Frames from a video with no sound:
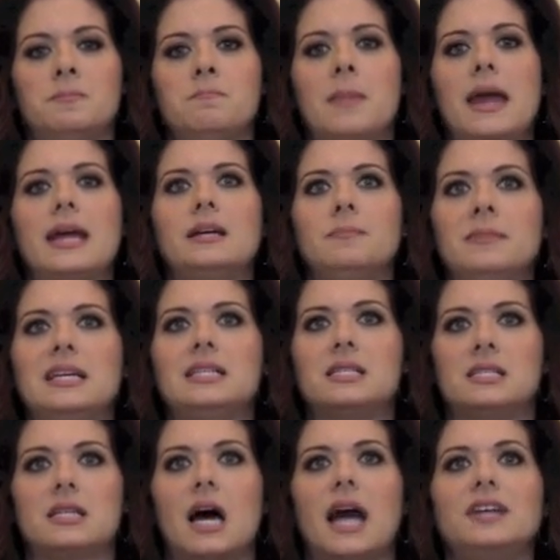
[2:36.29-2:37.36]
made me
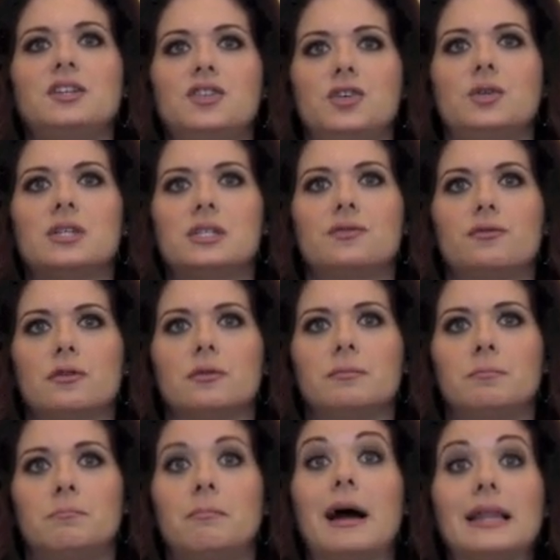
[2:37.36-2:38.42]
decide to do this
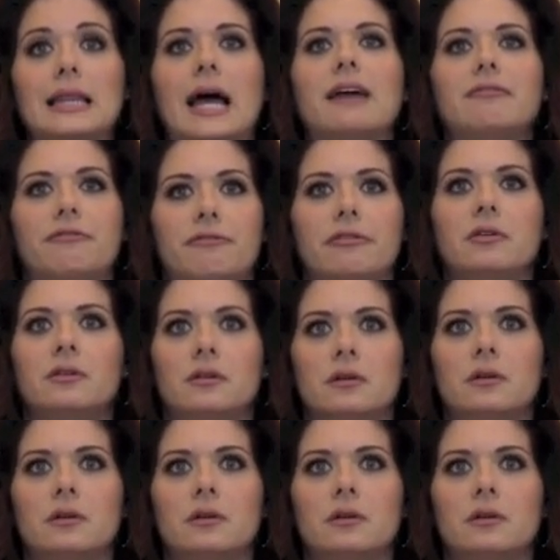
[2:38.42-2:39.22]
for my life.